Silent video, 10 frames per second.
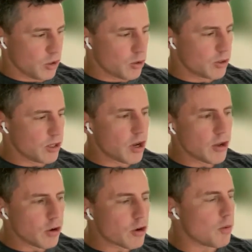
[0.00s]
you're
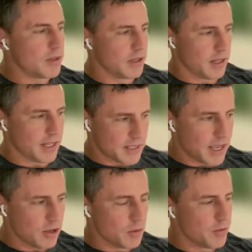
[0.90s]
good to go. You're competent.
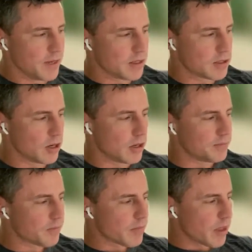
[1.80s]
Let's get you moving.
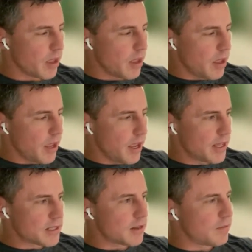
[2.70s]
So
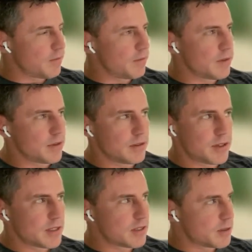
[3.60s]
it's
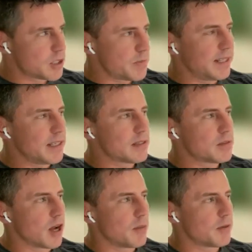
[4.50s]
just
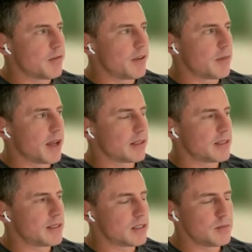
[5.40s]
spending some time to think
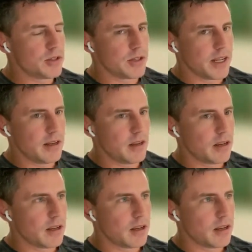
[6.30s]
about the systems you
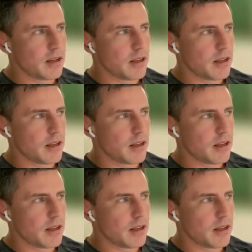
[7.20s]
need,